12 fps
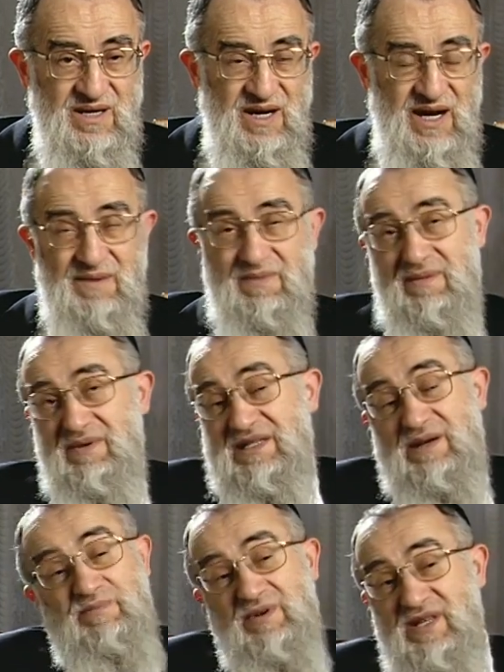I maybe
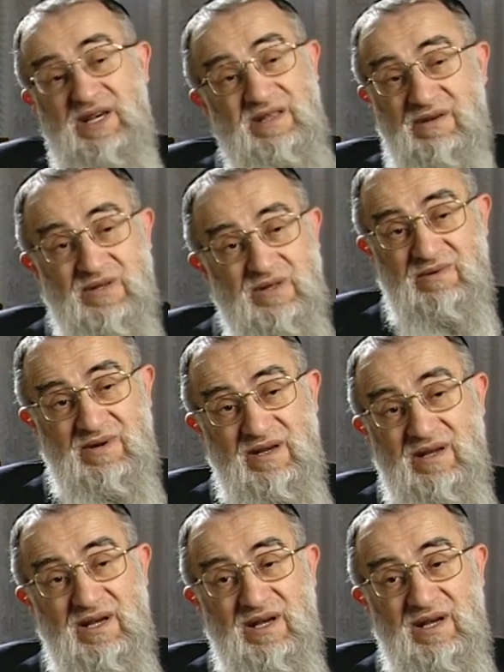some potatoes uh,